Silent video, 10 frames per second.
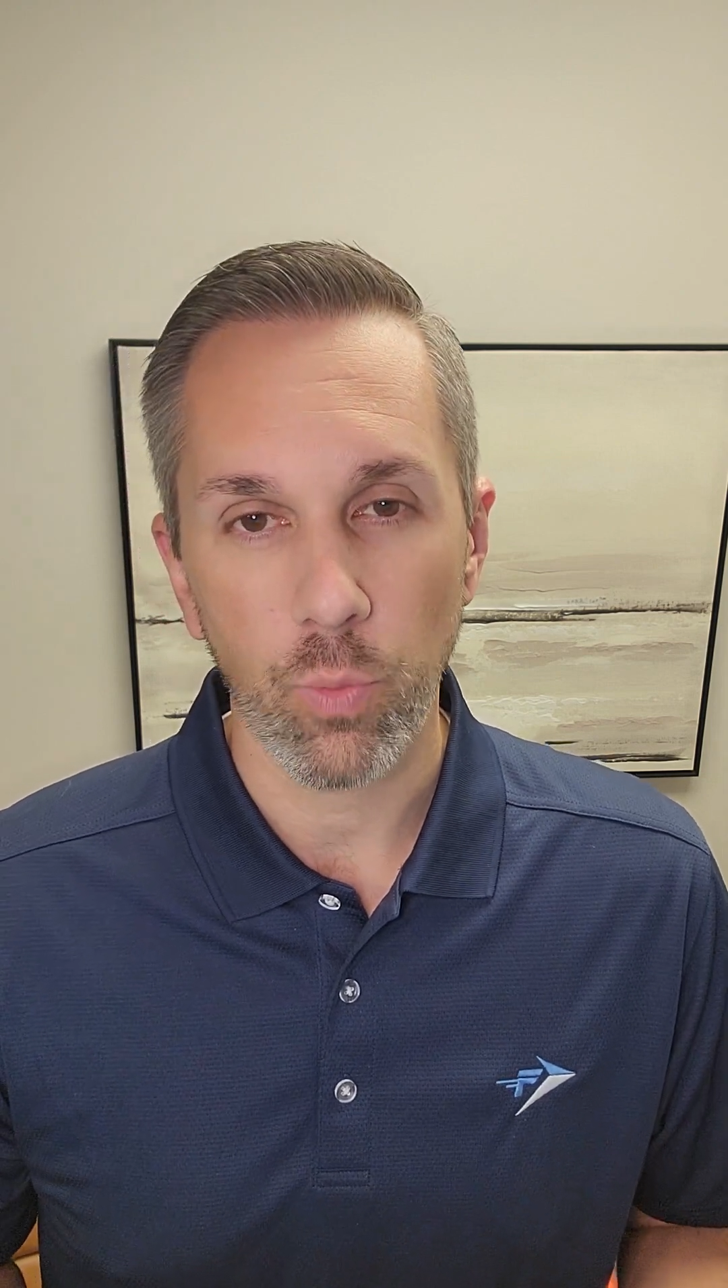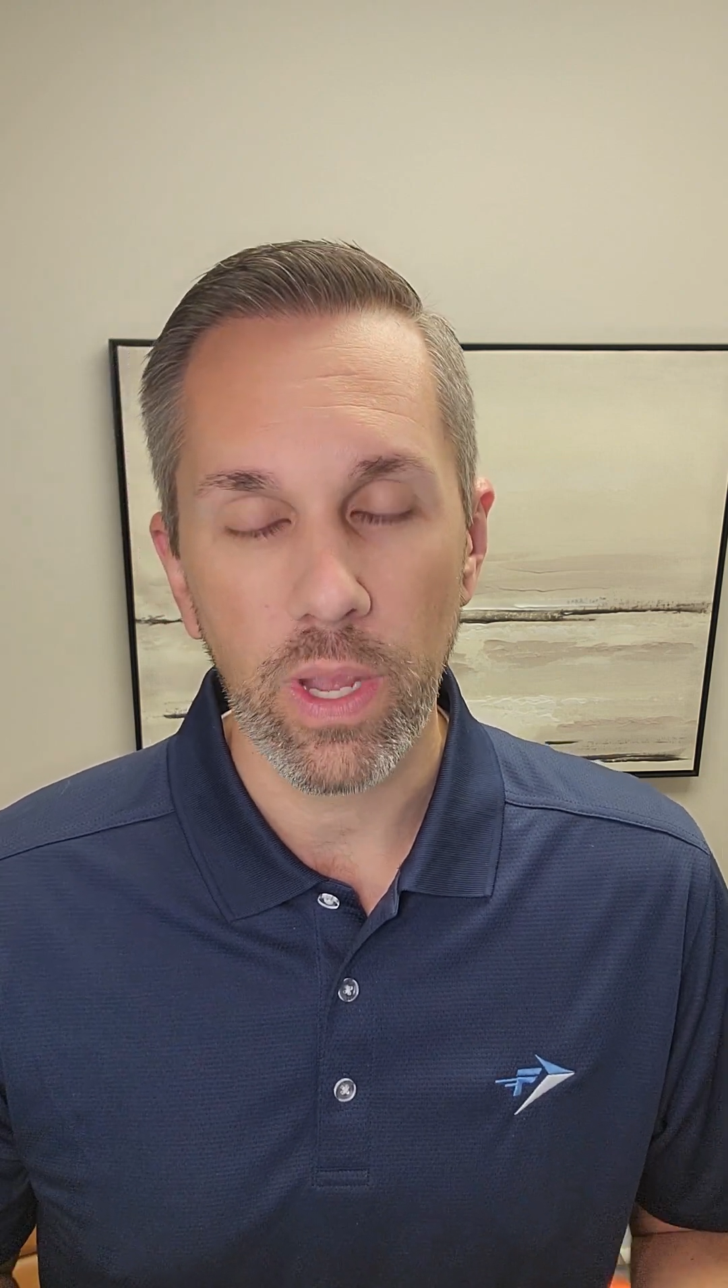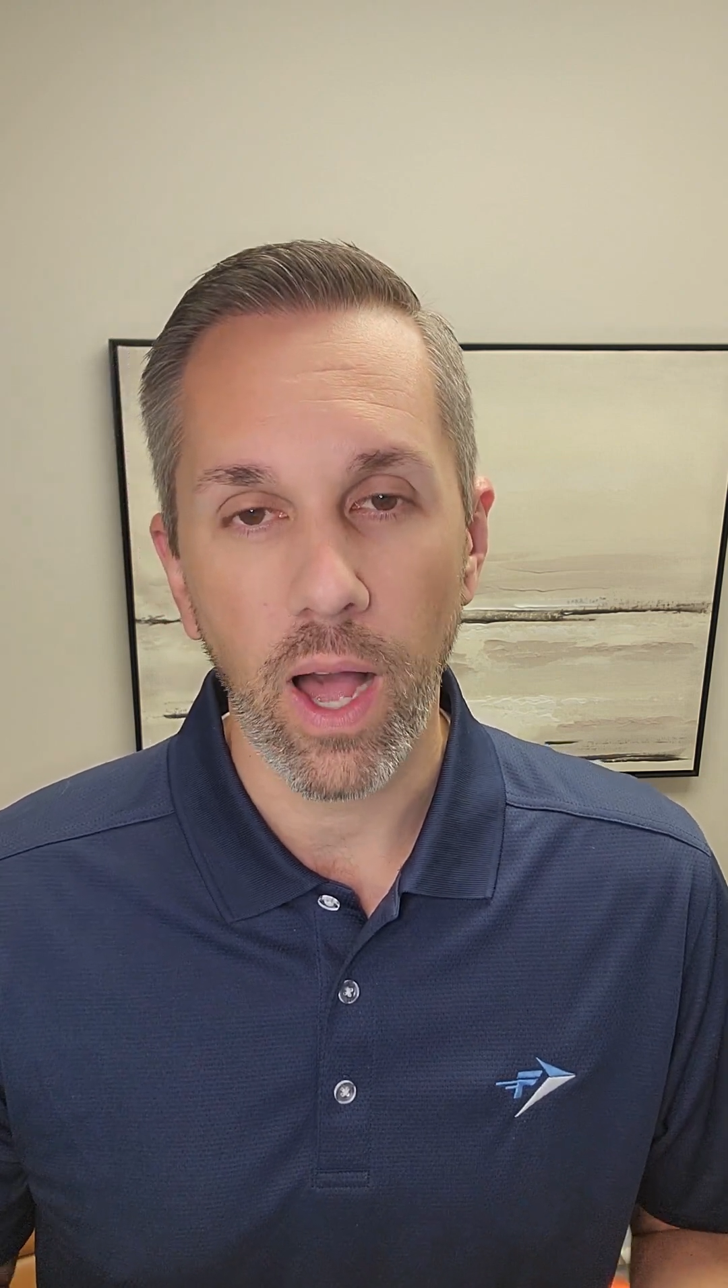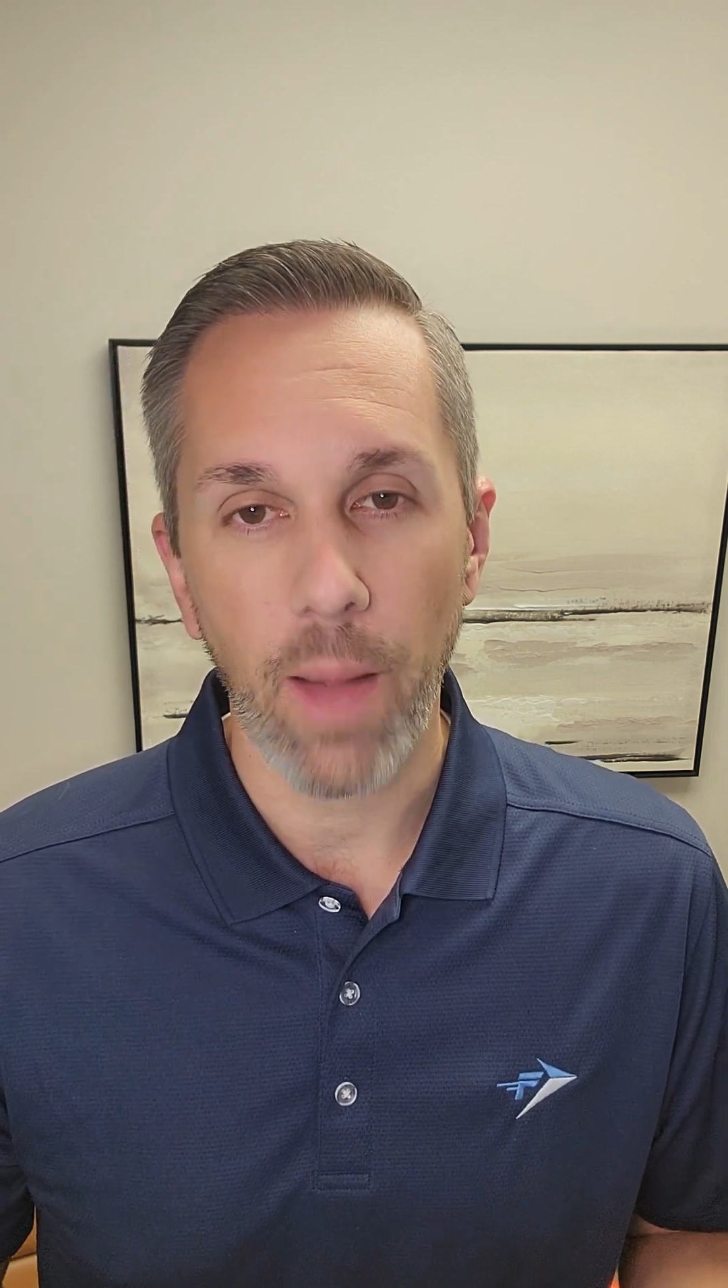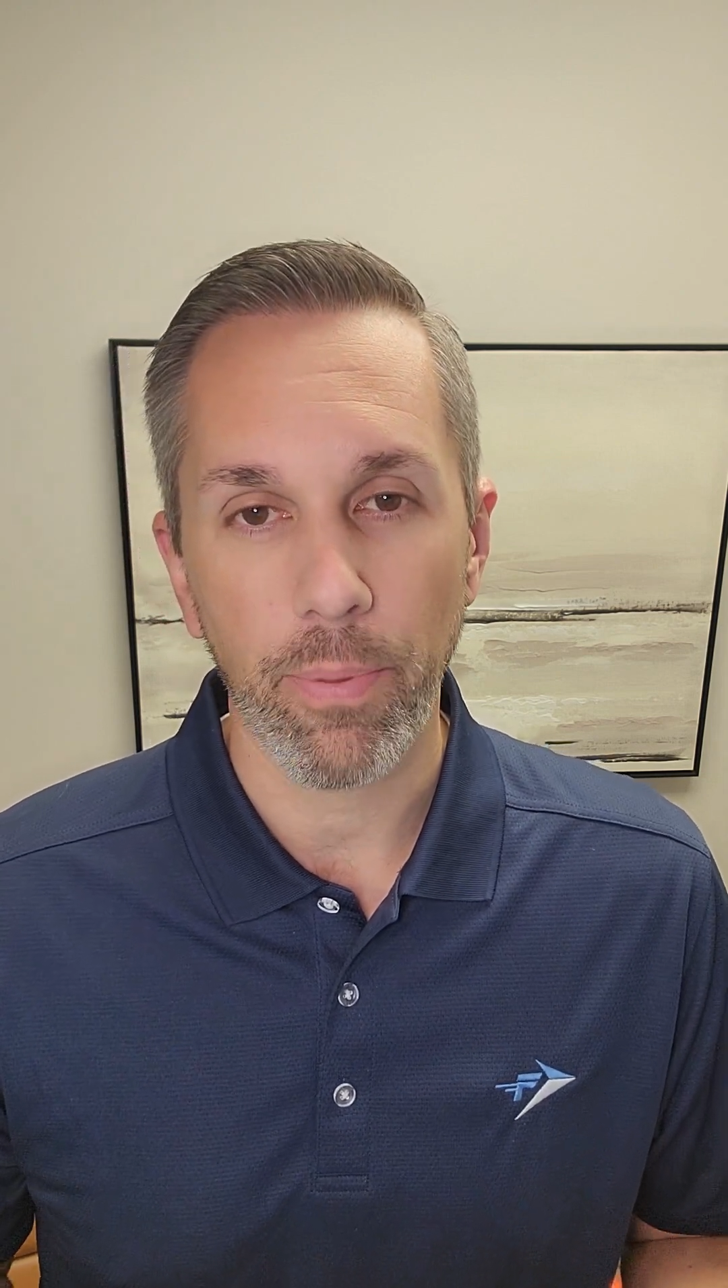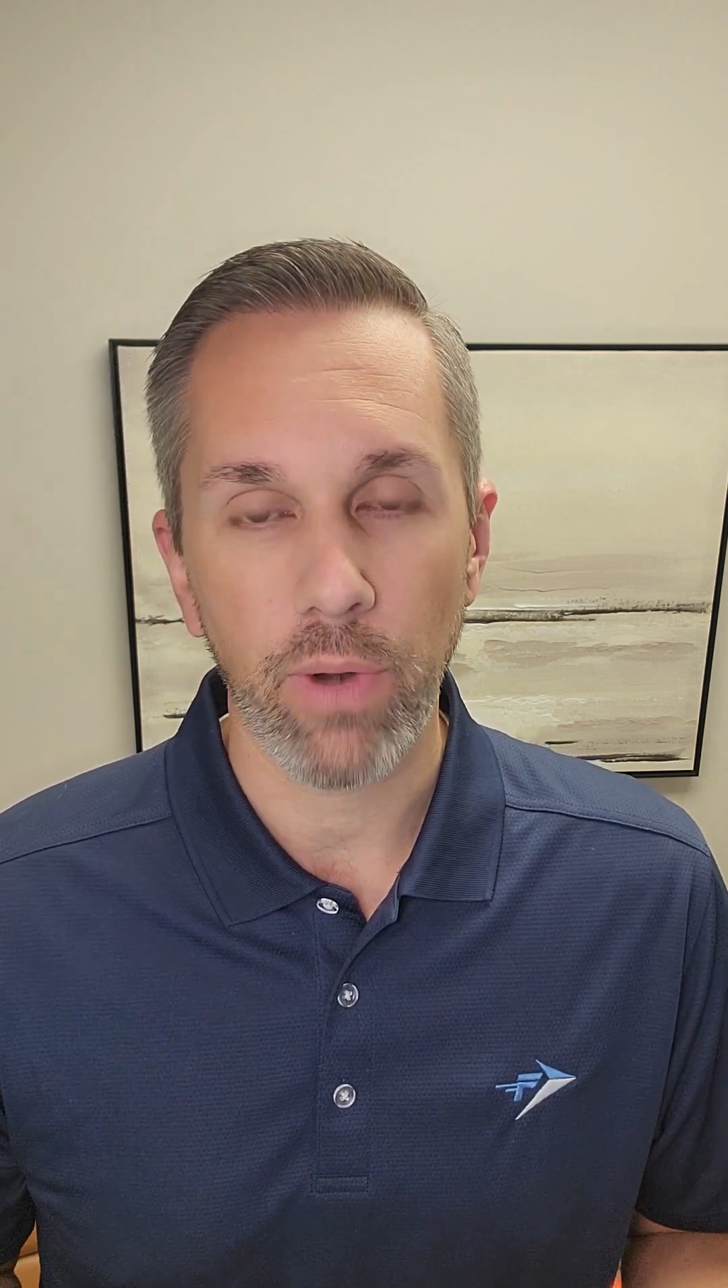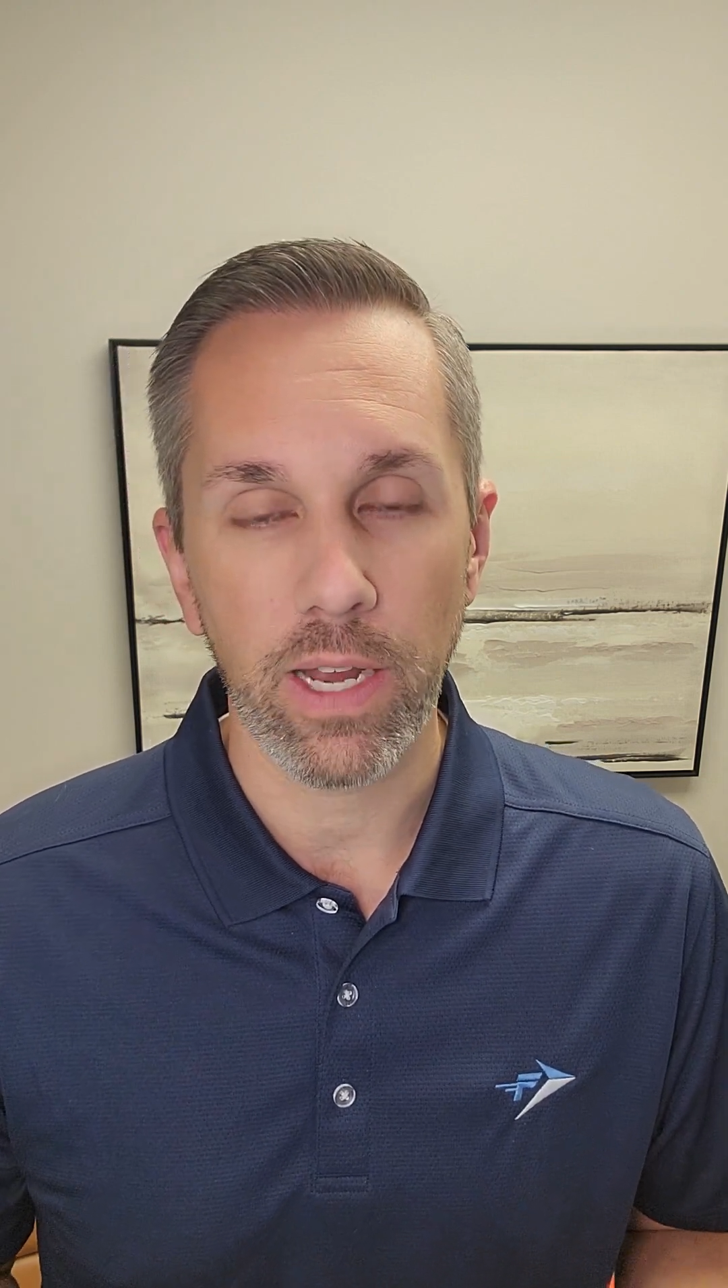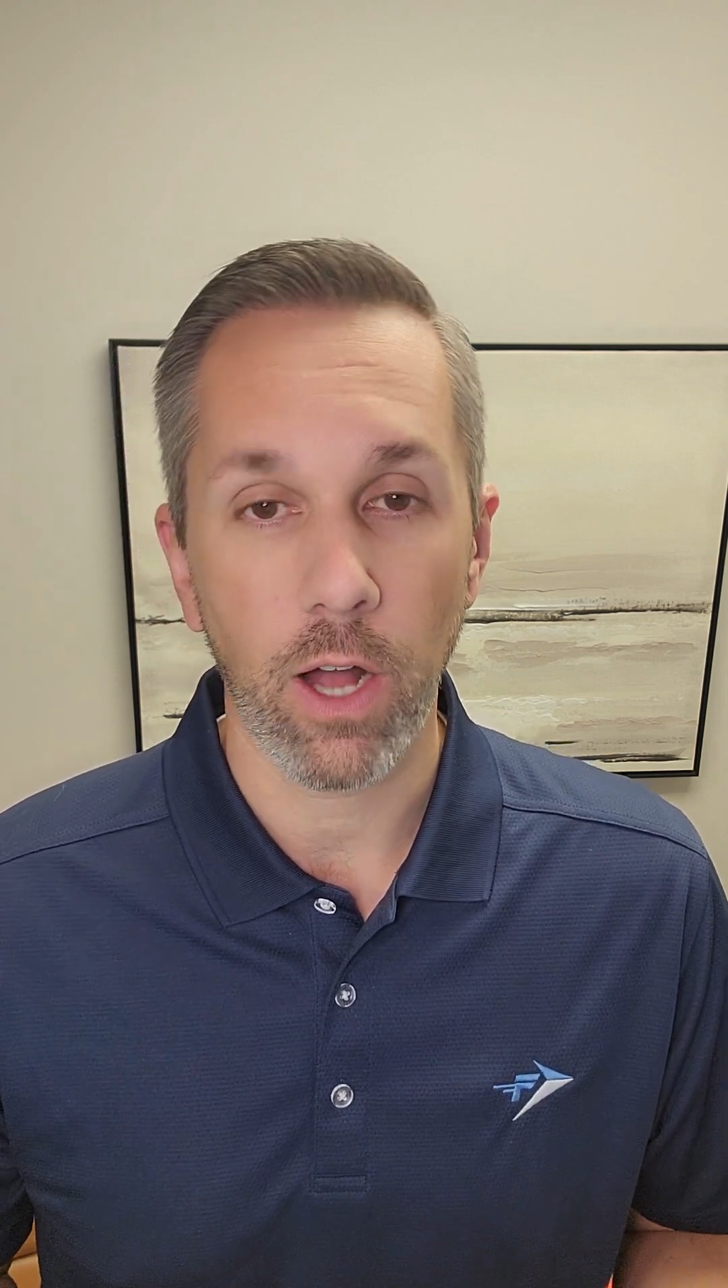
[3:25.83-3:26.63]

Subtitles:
we operate